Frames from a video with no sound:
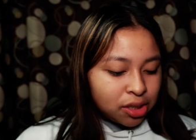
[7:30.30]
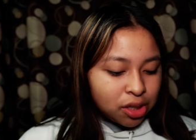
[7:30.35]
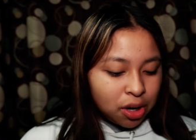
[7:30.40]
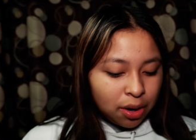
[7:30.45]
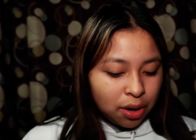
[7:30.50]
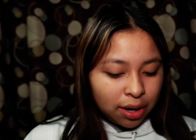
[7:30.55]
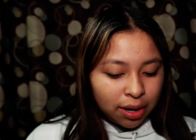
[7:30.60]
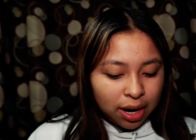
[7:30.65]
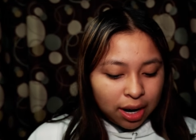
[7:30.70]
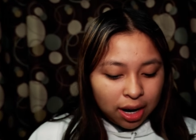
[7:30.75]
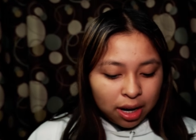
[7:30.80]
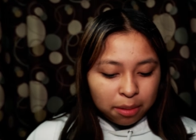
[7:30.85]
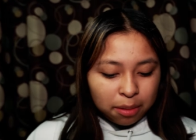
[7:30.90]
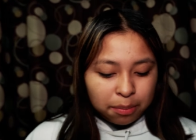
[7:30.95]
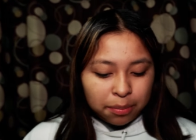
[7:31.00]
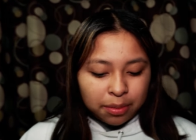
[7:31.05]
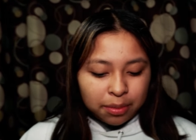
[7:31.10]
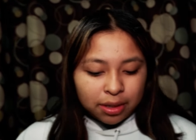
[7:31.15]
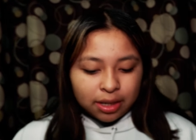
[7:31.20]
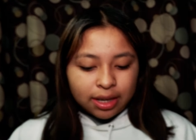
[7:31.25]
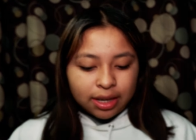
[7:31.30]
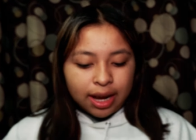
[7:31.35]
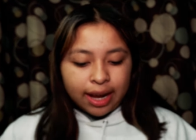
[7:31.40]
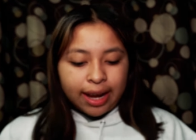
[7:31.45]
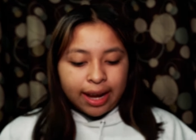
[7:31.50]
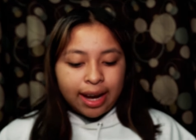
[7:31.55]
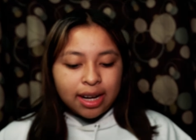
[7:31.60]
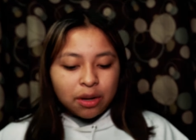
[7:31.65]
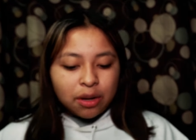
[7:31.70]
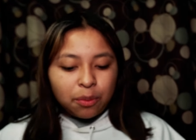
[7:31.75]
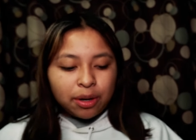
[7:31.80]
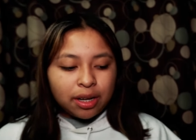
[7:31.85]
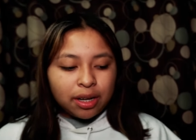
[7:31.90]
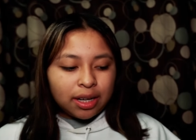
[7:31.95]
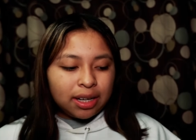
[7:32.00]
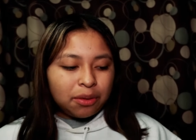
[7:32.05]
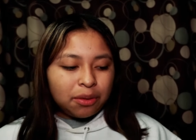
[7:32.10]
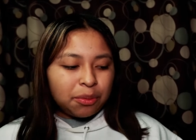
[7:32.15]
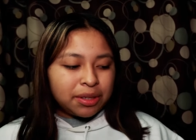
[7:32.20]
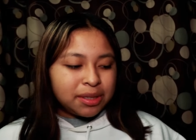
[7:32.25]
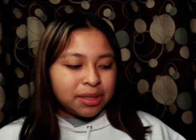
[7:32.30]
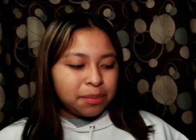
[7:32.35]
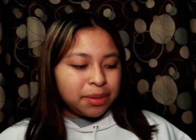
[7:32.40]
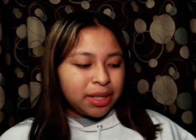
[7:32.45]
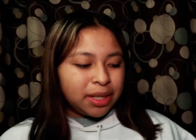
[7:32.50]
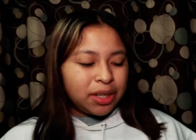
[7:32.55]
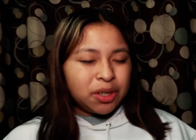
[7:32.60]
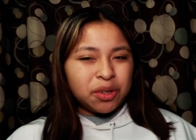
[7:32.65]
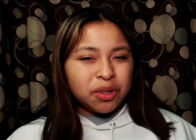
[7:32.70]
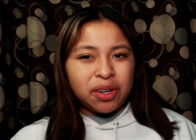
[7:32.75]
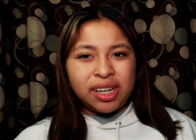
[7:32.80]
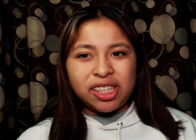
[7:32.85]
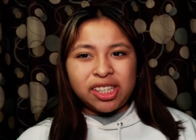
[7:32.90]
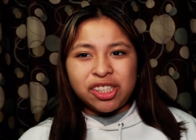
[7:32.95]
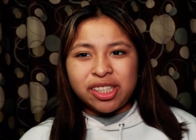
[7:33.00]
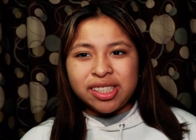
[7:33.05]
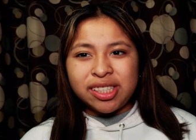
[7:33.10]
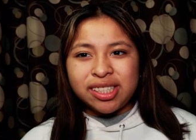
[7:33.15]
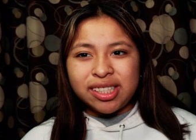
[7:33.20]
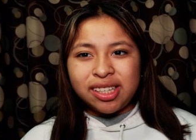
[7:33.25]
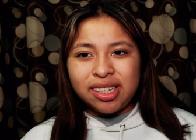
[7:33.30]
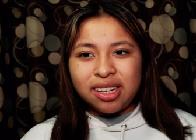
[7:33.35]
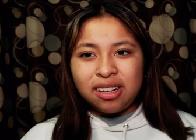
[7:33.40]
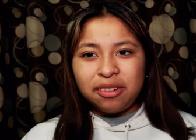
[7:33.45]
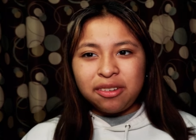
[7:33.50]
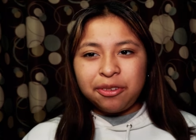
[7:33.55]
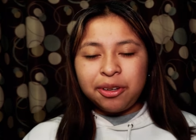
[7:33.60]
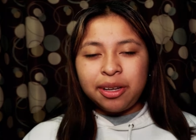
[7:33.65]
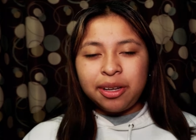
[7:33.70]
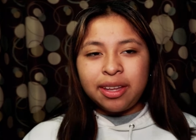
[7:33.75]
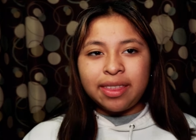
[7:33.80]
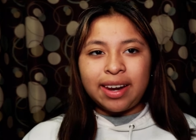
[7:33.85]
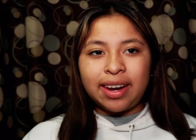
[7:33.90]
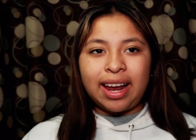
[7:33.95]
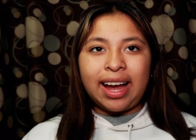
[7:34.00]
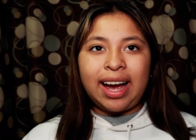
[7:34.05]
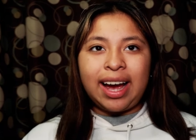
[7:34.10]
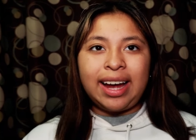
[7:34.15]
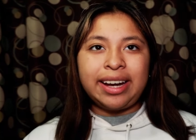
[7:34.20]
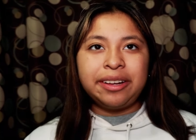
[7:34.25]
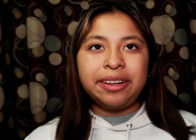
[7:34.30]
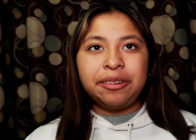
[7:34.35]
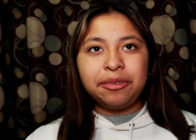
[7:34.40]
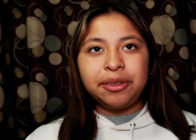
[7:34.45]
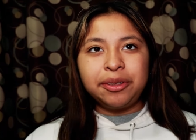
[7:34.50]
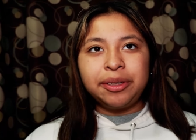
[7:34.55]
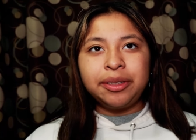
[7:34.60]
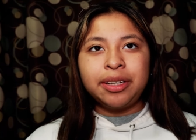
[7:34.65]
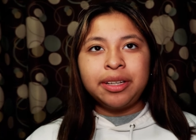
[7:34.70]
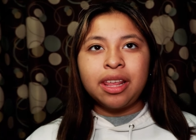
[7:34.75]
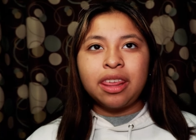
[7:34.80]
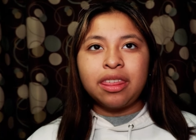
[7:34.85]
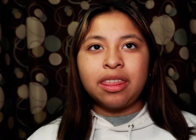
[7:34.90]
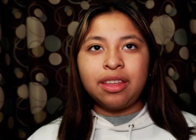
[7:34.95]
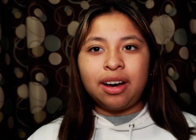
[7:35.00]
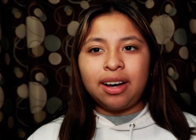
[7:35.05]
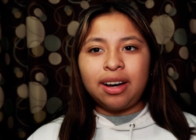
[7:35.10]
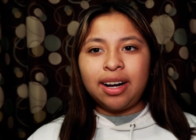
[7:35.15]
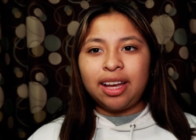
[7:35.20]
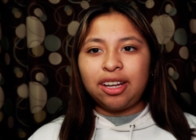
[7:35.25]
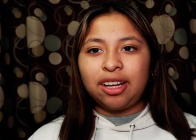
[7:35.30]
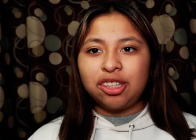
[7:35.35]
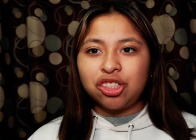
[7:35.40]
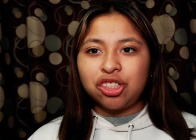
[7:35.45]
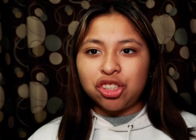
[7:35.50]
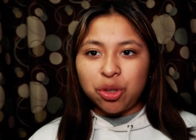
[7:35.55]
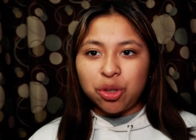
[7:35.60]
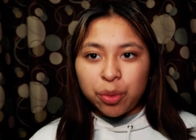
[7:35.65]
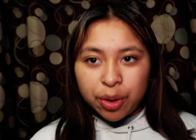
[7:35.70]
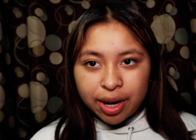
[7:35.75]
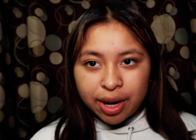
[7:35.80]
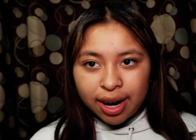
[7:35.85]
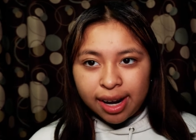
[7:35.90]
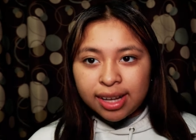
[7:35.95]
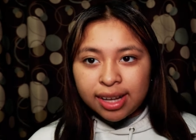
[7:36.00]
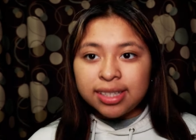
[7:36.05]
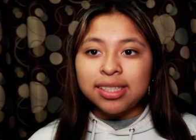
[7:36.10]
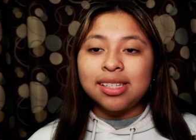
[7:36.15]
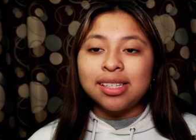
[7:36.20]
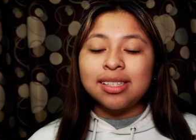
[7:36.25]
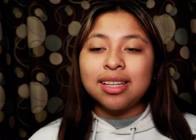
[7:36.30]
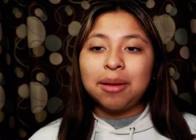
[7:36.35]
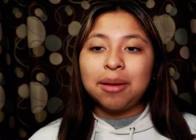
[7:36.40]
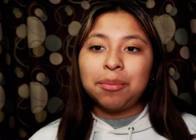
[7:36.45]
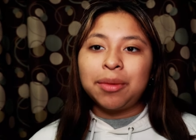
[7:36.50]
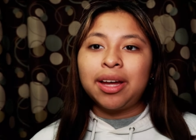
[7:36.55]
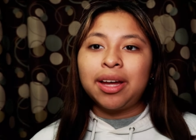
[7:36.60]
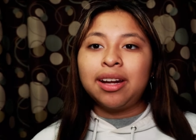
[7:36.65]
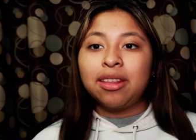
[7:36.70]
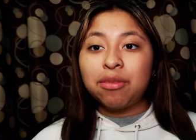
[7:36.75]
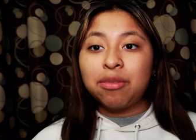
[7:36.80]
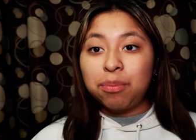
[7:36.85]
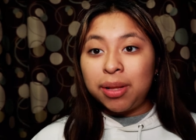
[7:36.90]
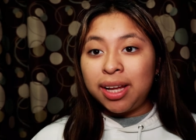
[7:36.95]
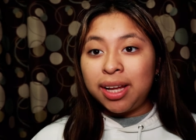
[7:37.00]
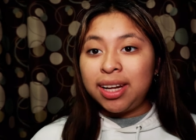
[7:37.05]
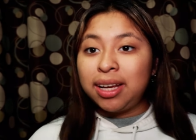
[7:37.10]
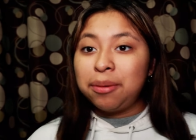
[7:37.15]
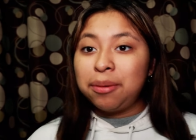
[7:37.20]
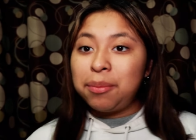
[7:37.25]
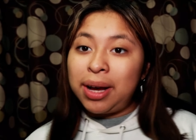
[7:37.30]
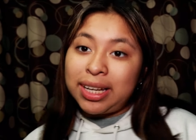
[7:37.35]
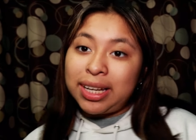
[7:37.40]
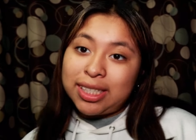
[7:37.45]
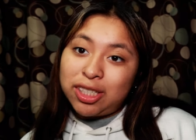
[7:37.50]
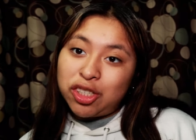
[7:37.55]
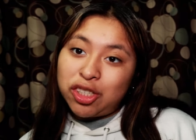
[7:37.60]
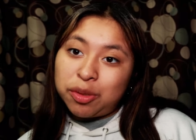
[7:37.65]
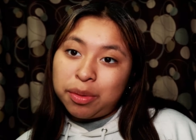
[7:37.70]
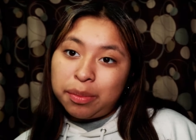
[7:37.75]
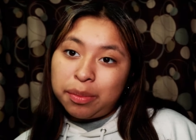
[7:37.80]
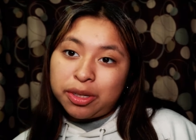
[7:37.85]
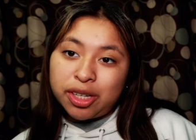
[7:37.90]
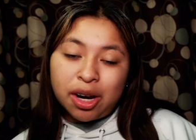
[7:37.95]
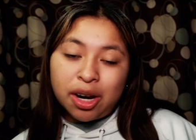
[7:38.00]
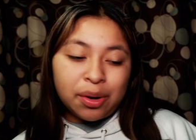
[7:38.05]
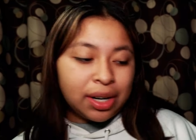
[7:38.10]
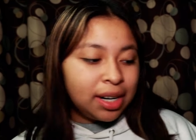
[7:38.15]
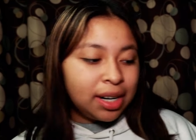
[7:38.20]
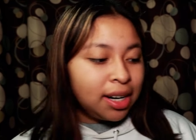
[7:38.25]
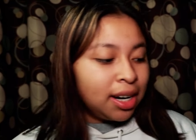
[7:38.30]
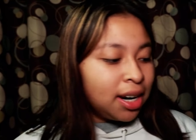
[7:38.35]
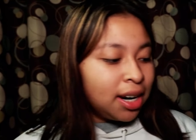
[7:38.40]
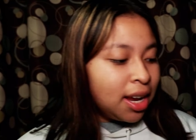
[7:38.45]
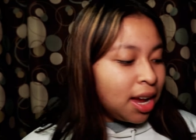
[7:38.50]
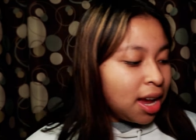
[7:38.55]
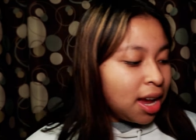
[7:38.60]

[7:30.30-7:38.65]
So, um, I kind of want to get with some decoration stuff that I kind of thought I could show you guys since I'm kind of planning my sister's baby shower.